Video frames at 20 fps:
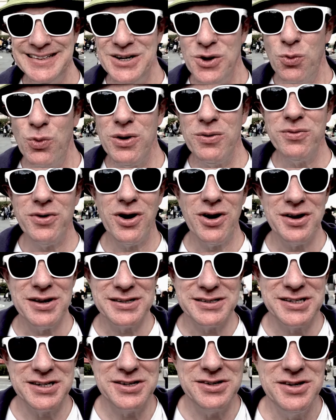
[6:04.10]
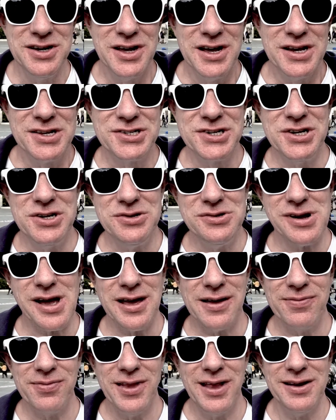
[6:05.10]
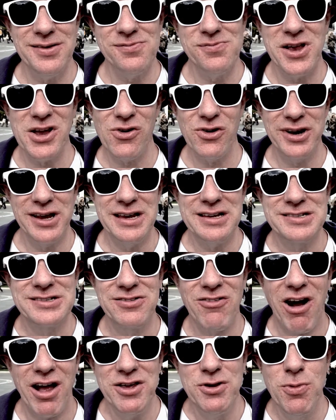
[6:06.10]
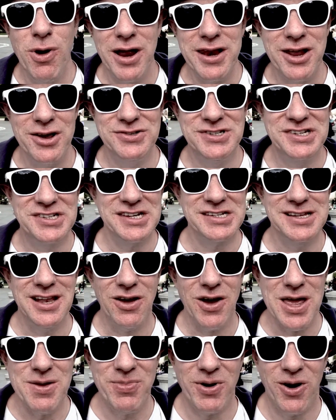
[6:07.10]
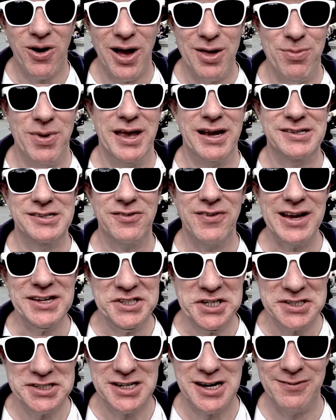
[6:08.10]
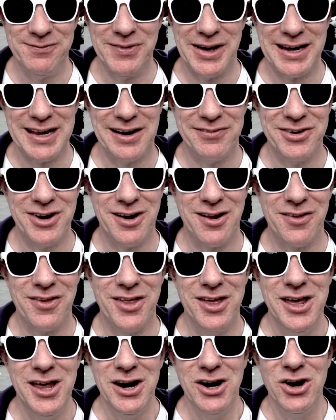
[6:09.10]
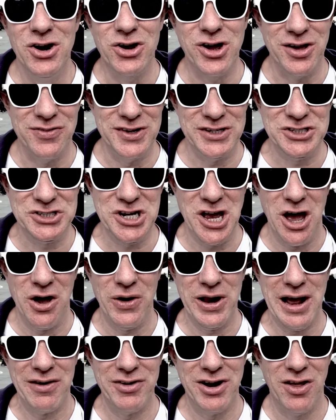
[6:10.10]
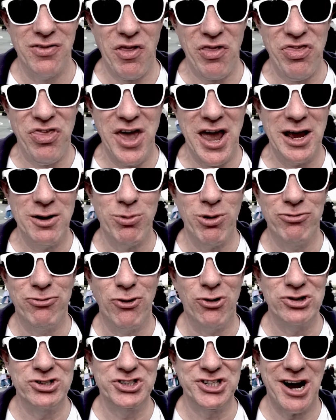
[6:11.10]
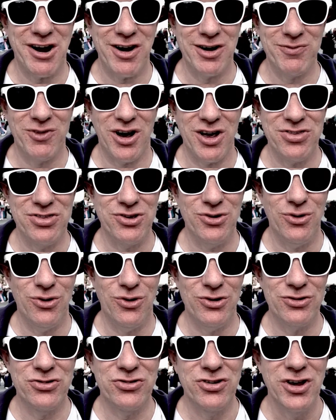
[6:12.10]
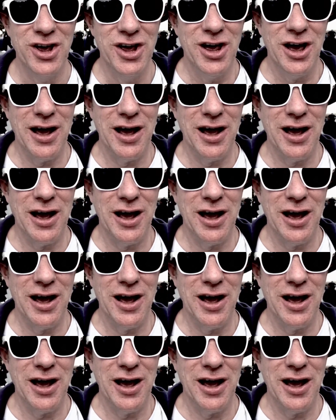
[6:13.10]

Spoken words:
To be honest, right, you might notice it's light behind me because I've actually had to come back and have another look at the show and have another think before sharing my thoughts.